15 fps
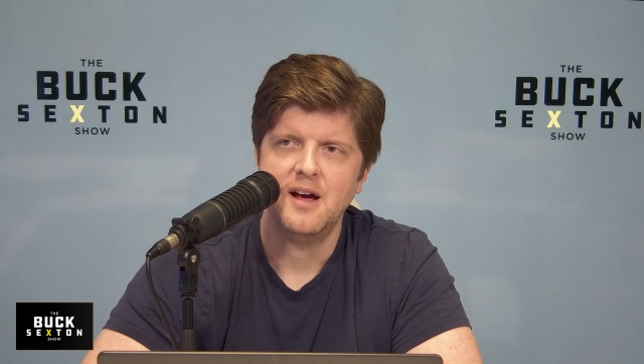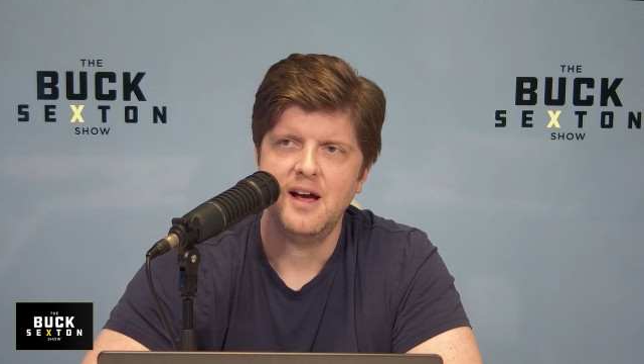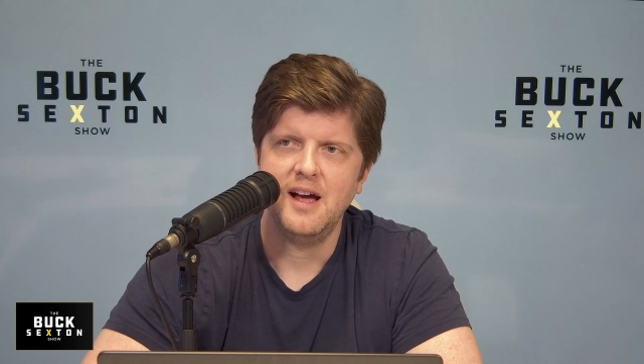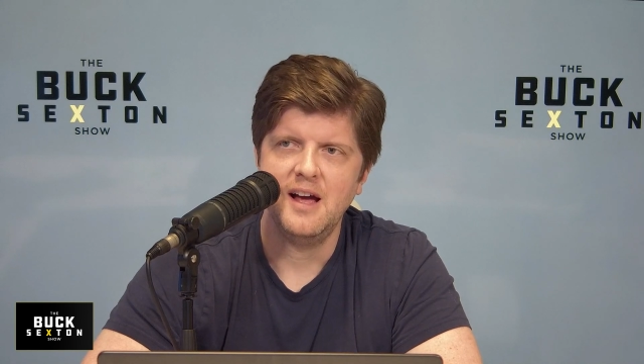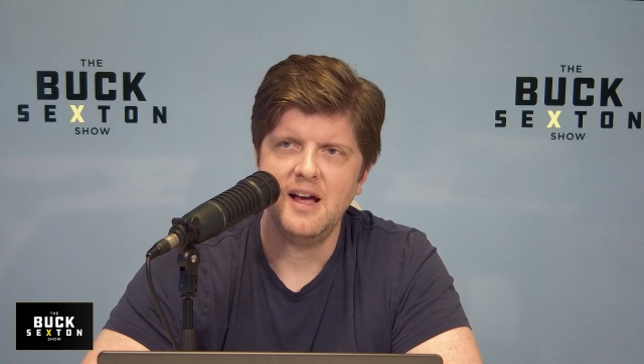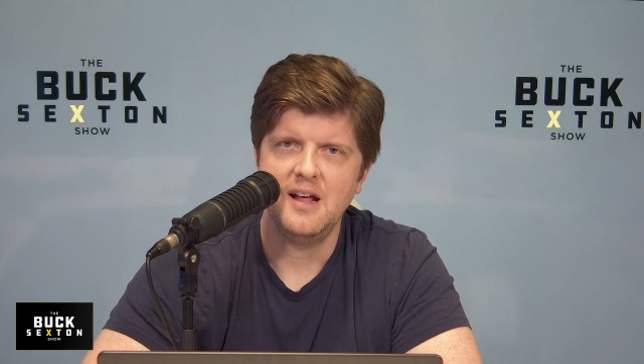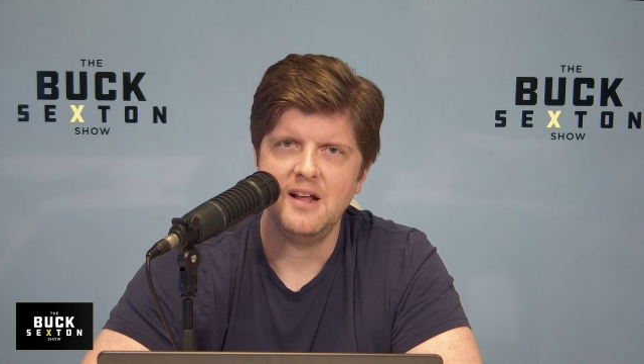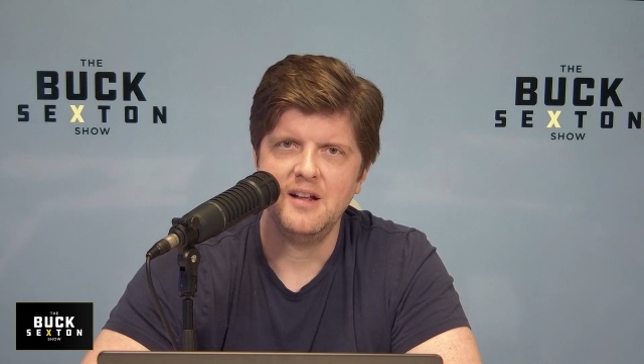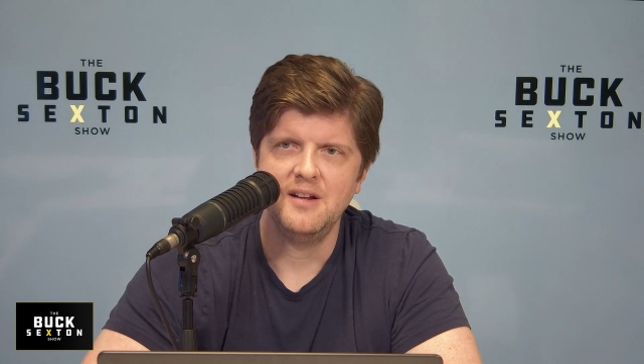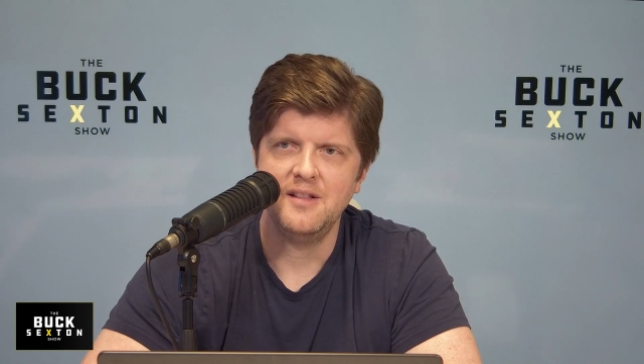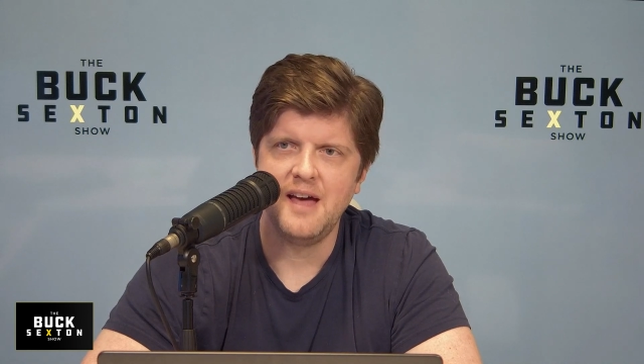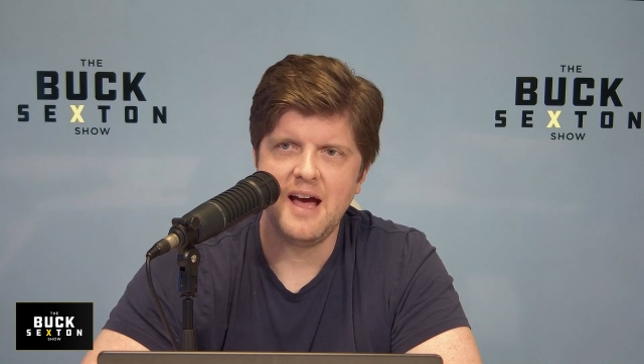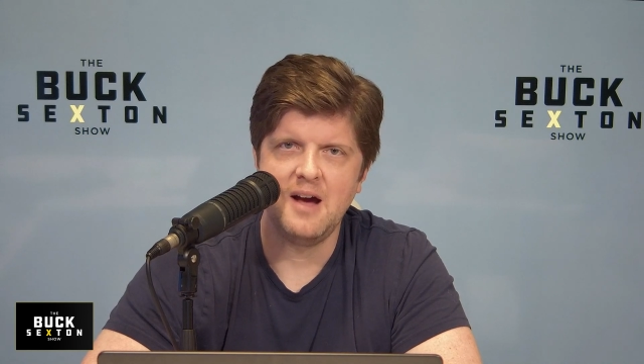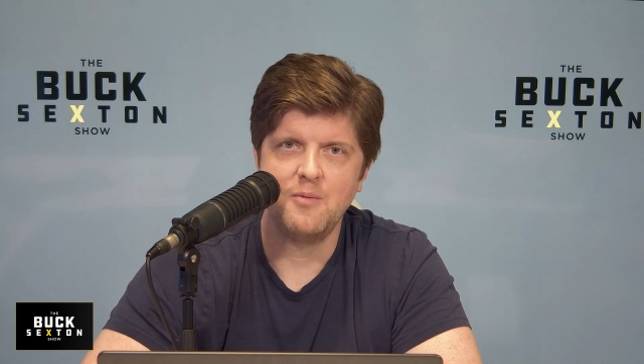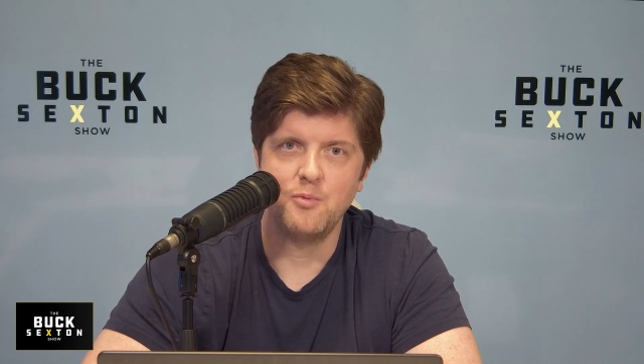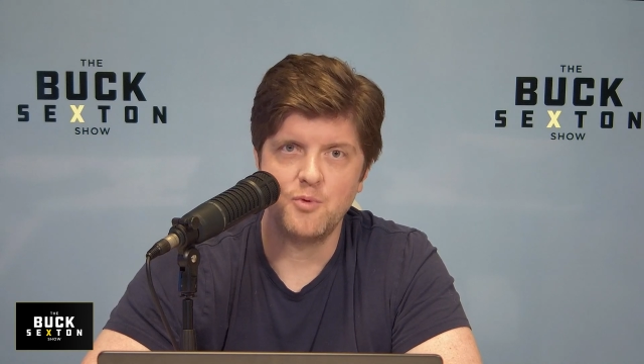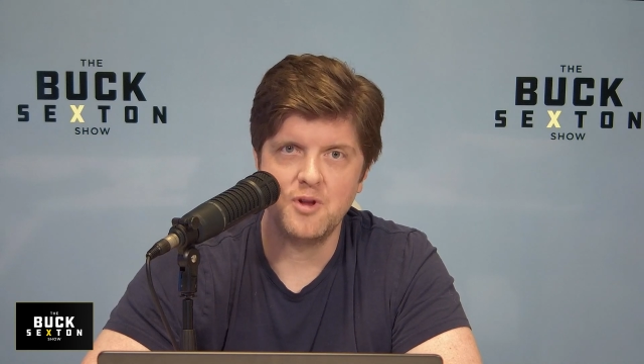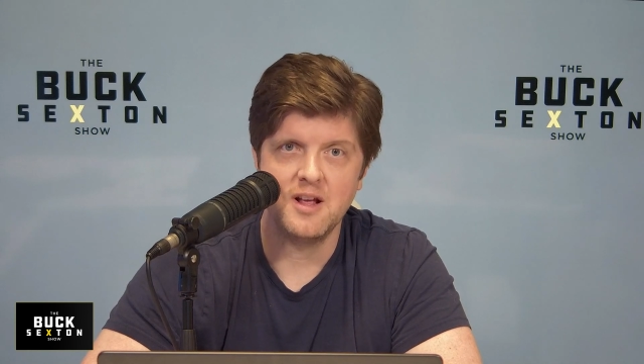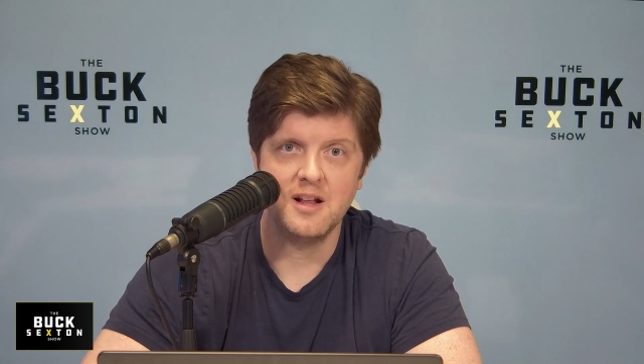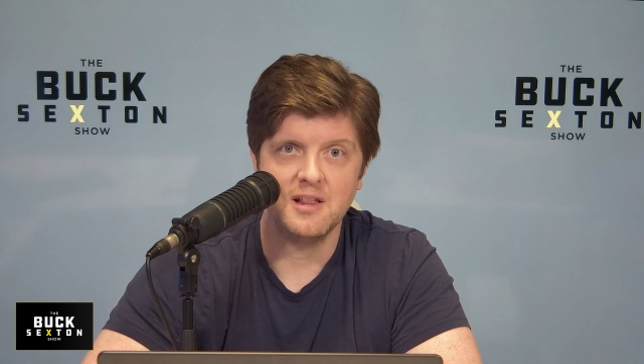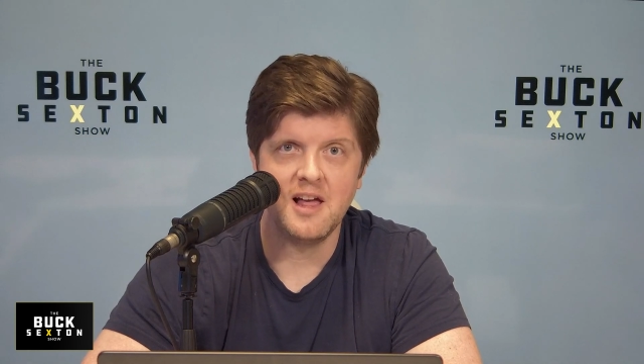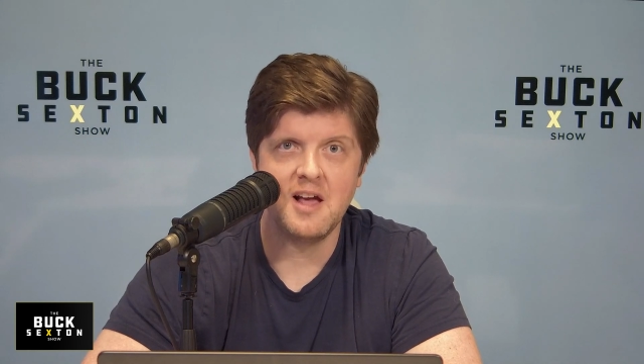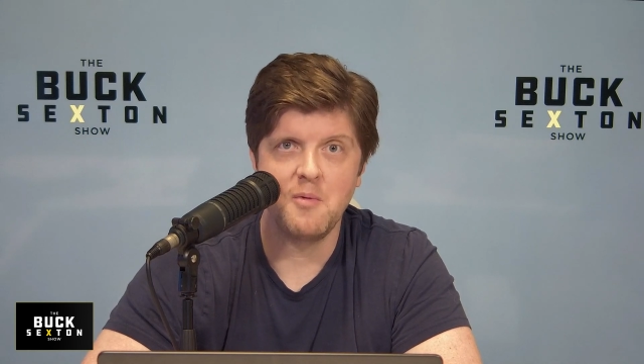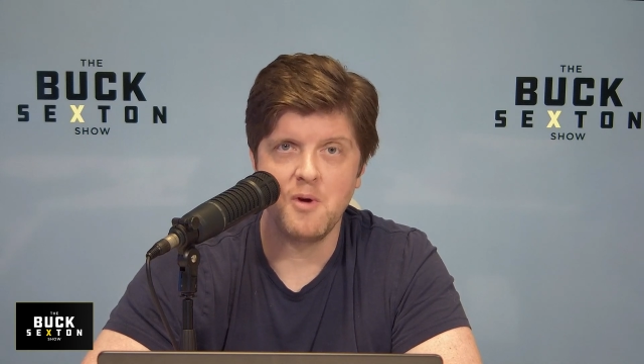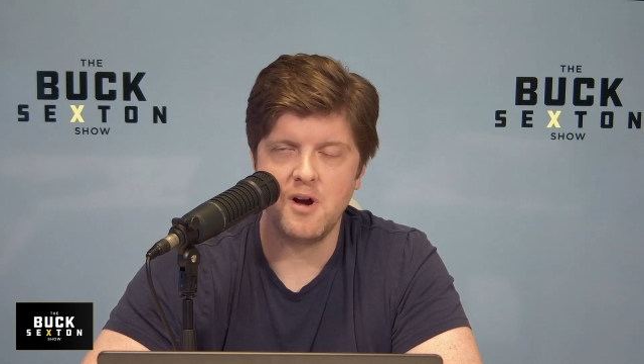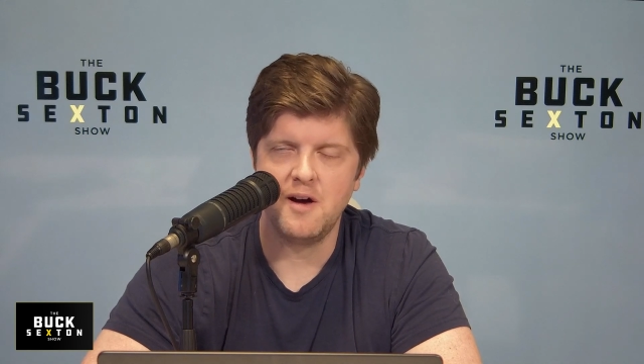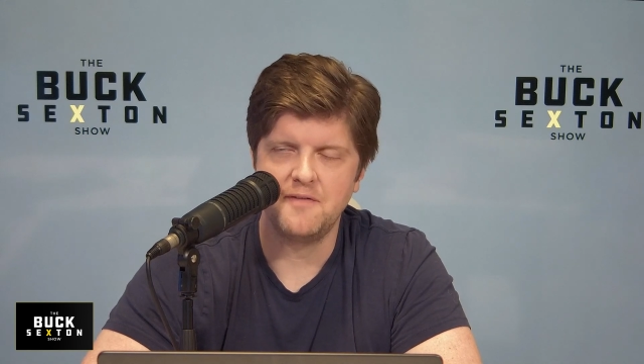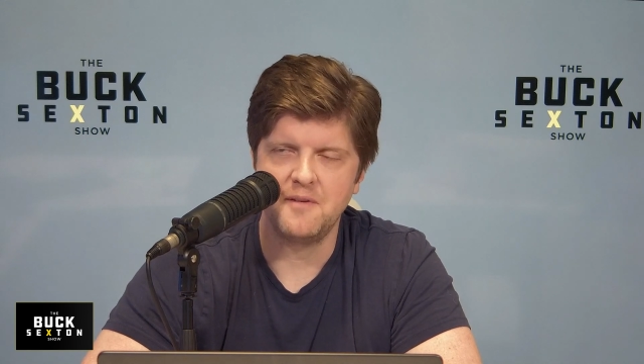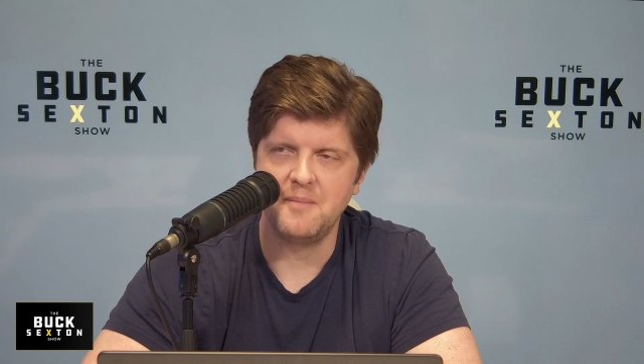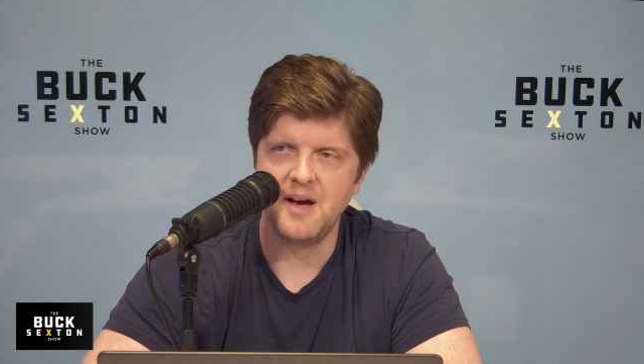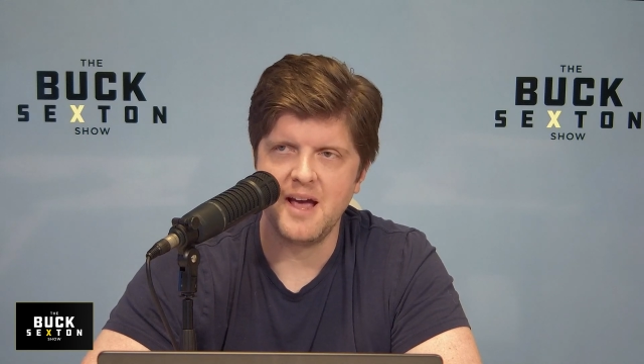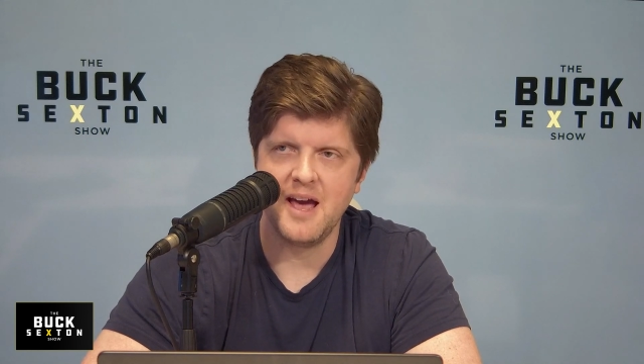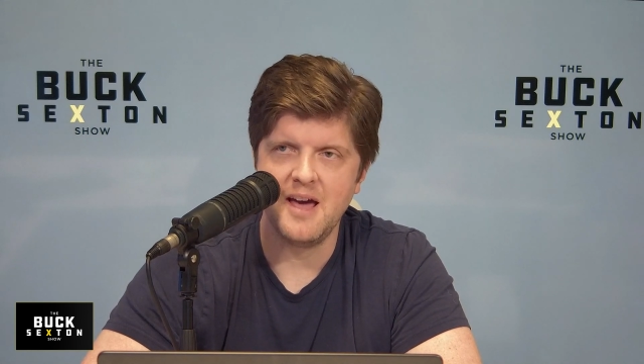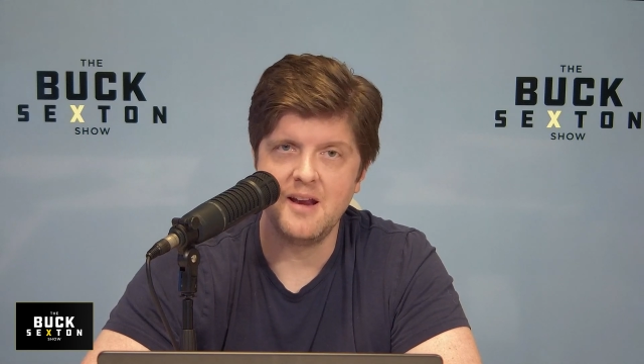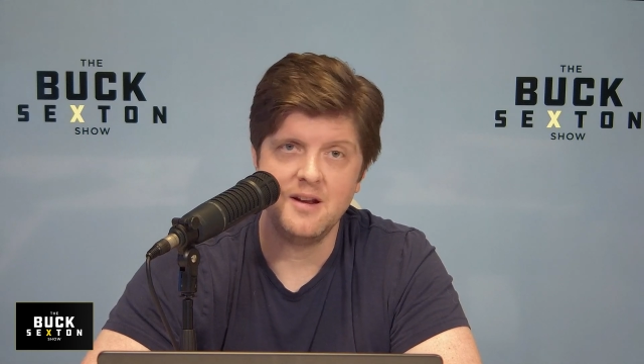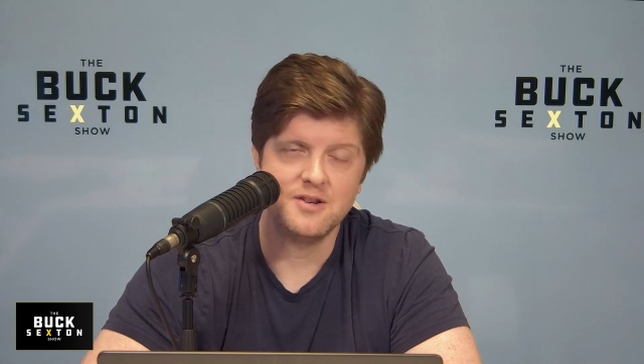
And that really, a light went off in my head.